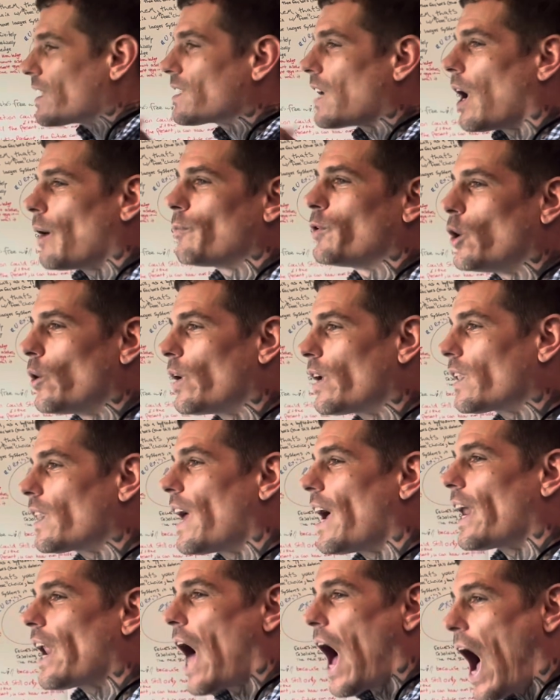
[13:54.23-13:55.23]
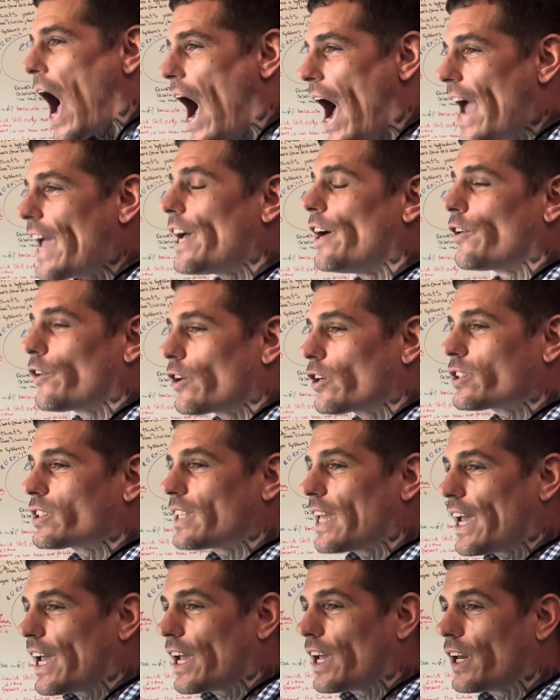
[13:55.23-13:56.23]
I'm doing that, I
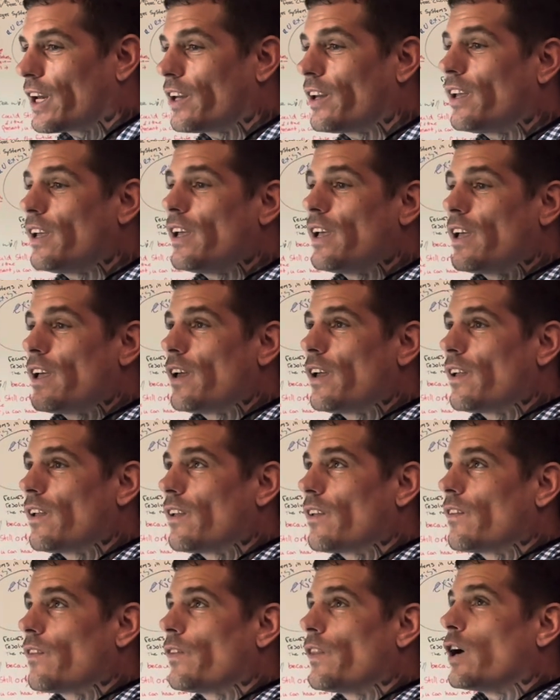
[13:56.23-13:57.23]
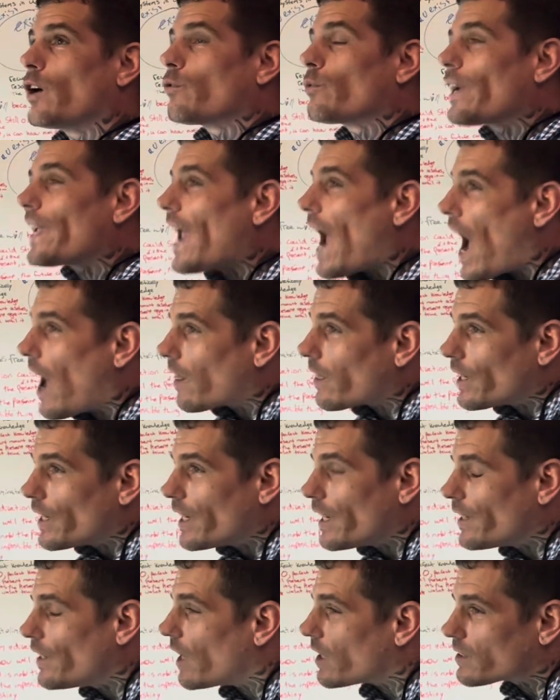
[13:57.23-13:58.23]
understand that
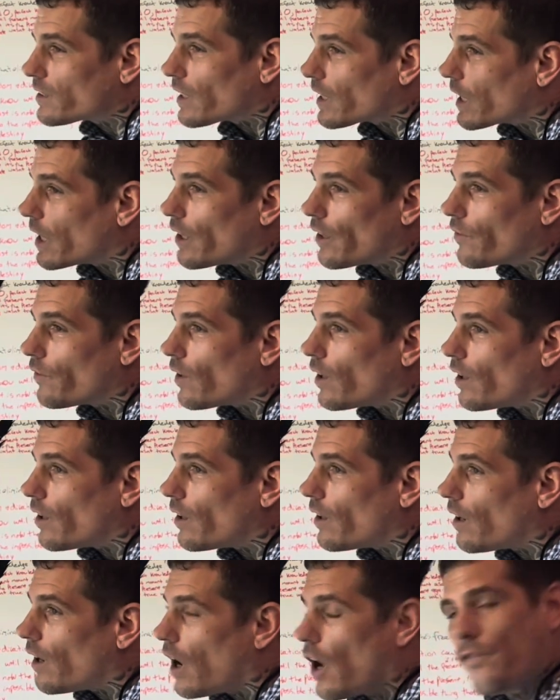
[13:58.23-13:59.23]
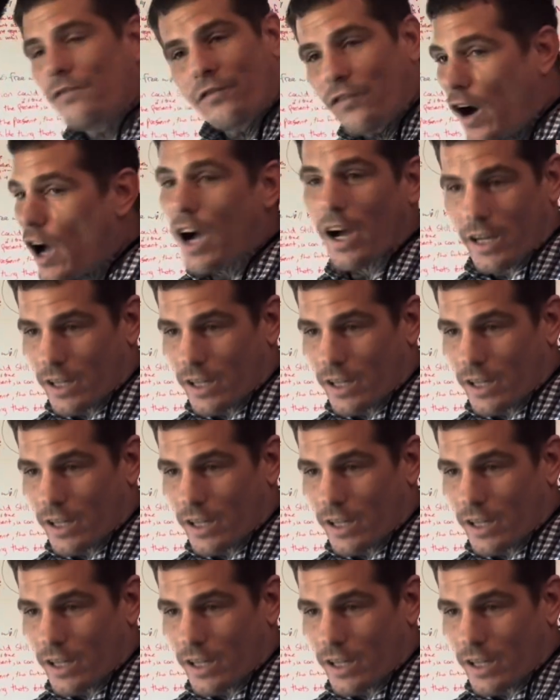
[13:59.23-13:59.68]
reality doesn't give a fuck